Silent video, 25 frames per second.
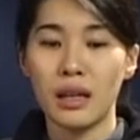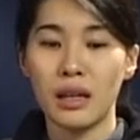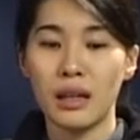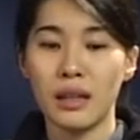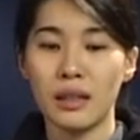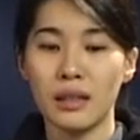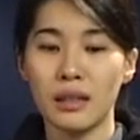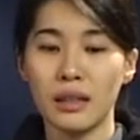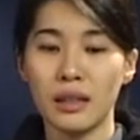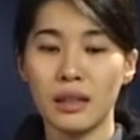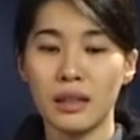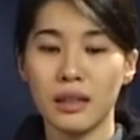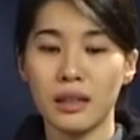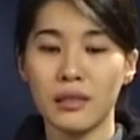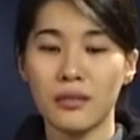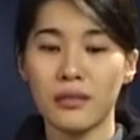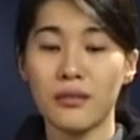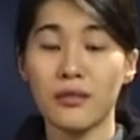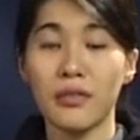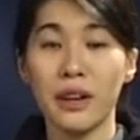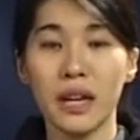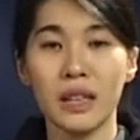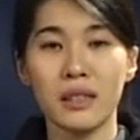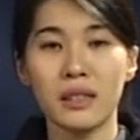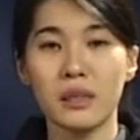it
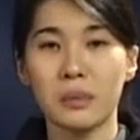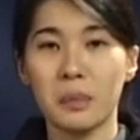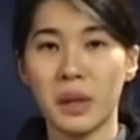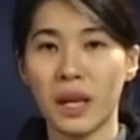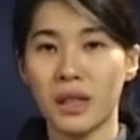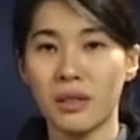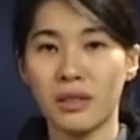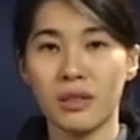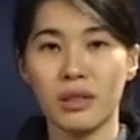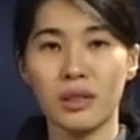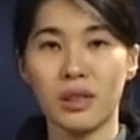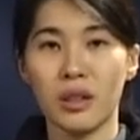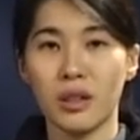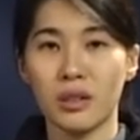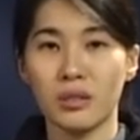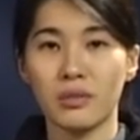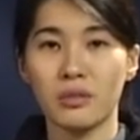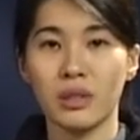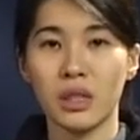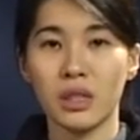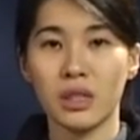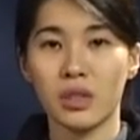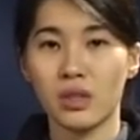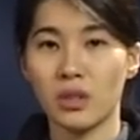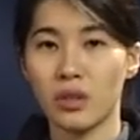fades by itself.
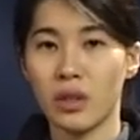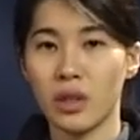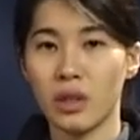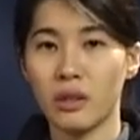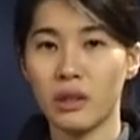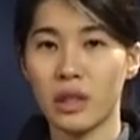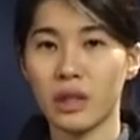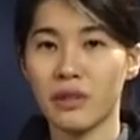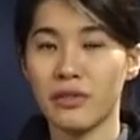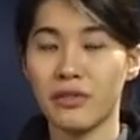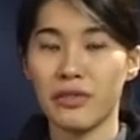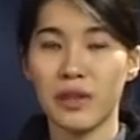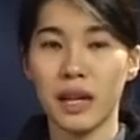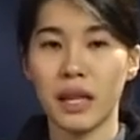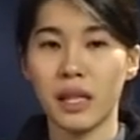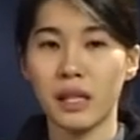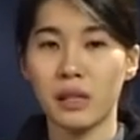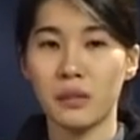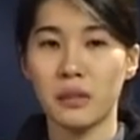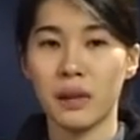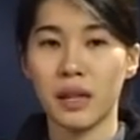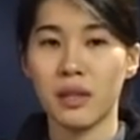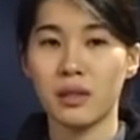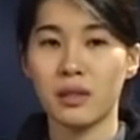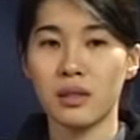It slowly
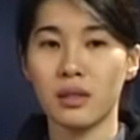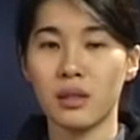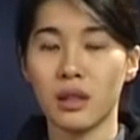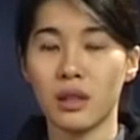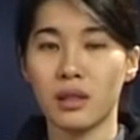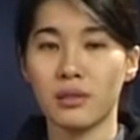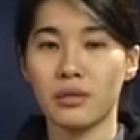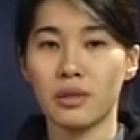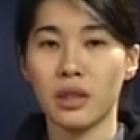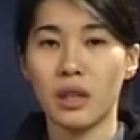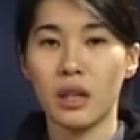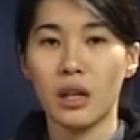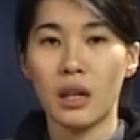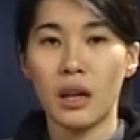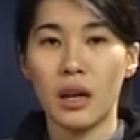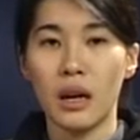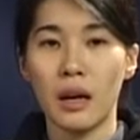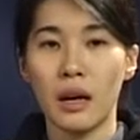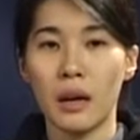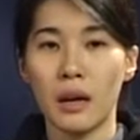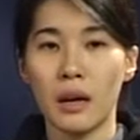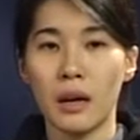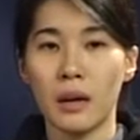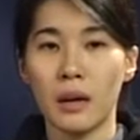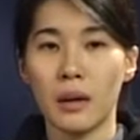fades by itself.
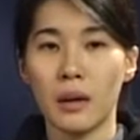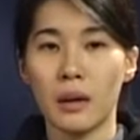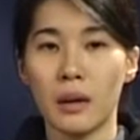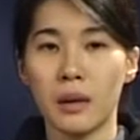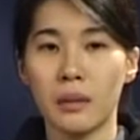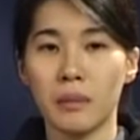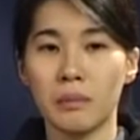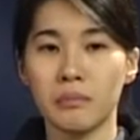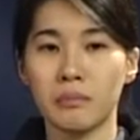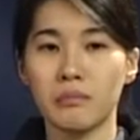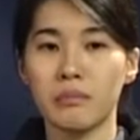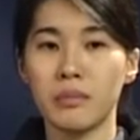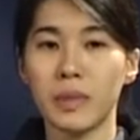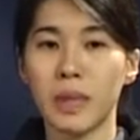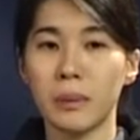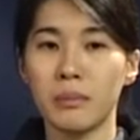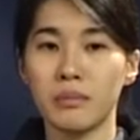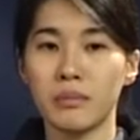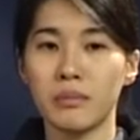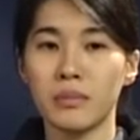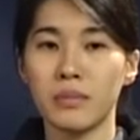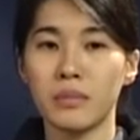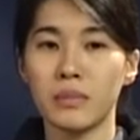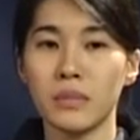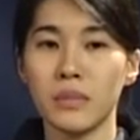Yep.
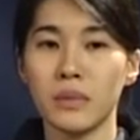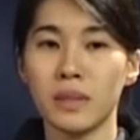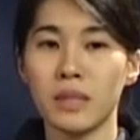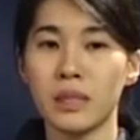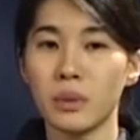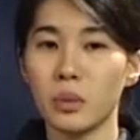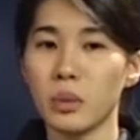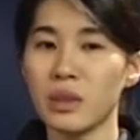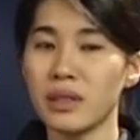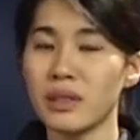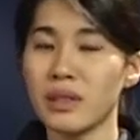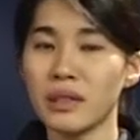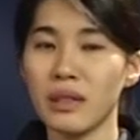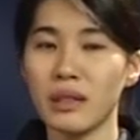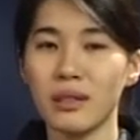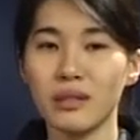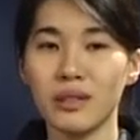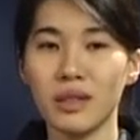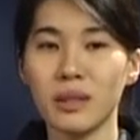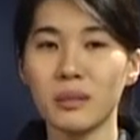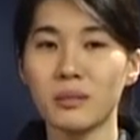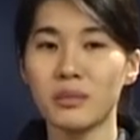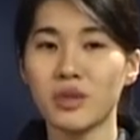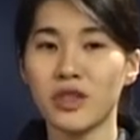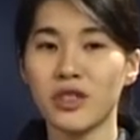we
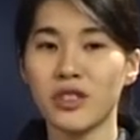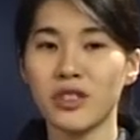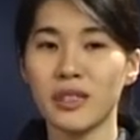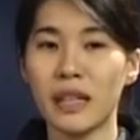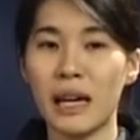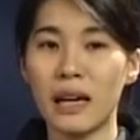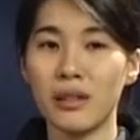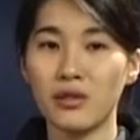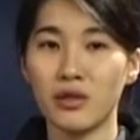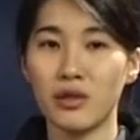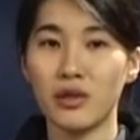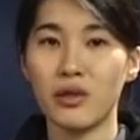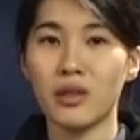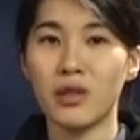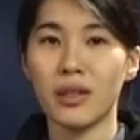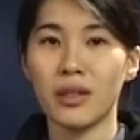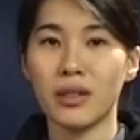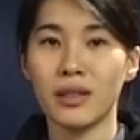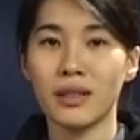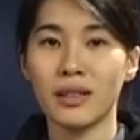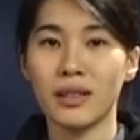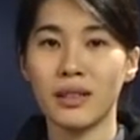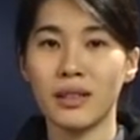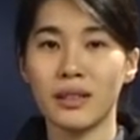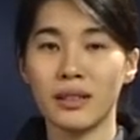seldom just
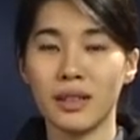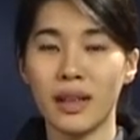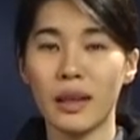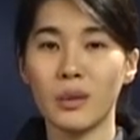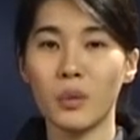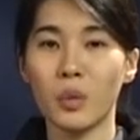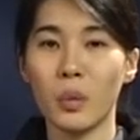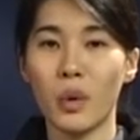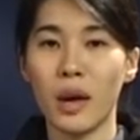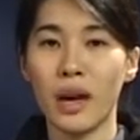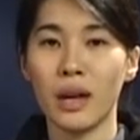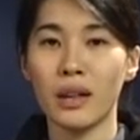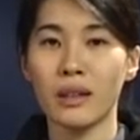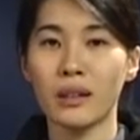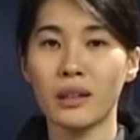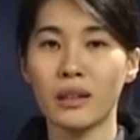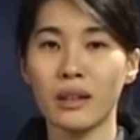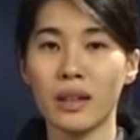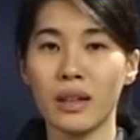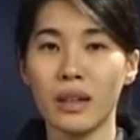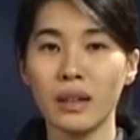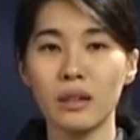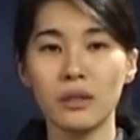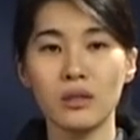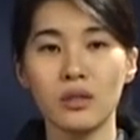adjourn in that way.
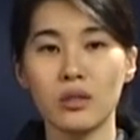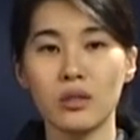Yeah,